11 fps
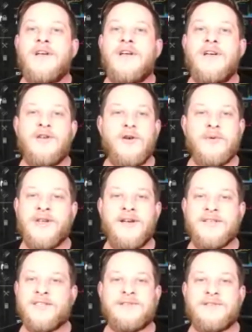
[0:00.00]
and nobody
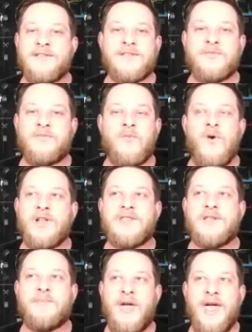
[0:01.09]
else wants
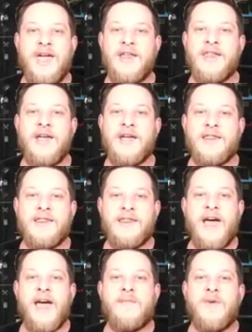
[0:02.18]
to pay like
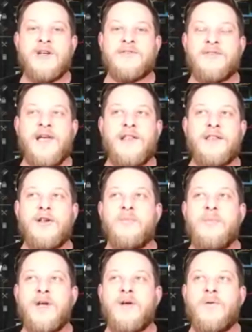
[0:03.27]
that much for that little
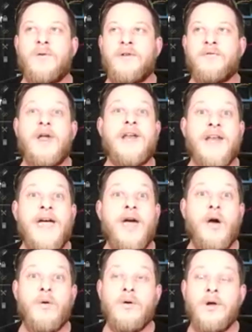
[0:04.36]
Bitcoin right
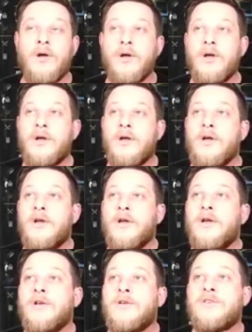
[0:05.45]
now.
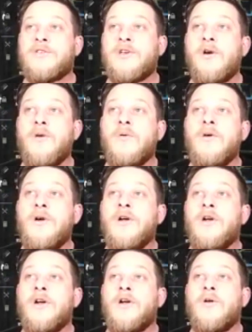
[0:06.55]
So
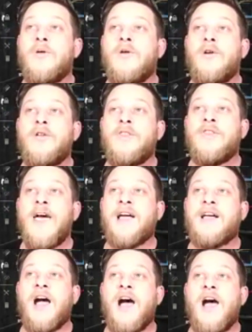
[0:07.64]

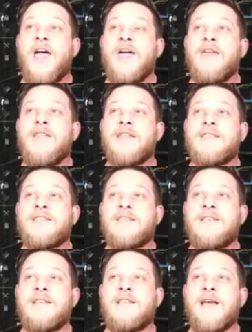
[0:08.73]
that guy
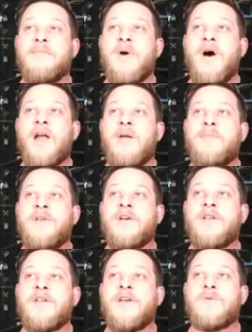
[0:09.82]
that bought up here
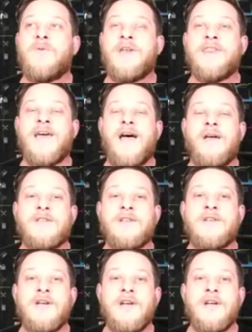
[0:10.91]
at like
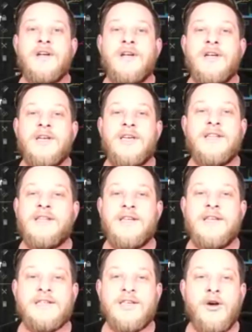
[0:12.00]
20,000,
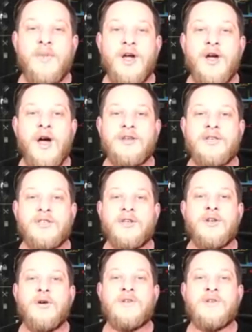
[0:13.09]
he's like, oh my gosh, it's going to go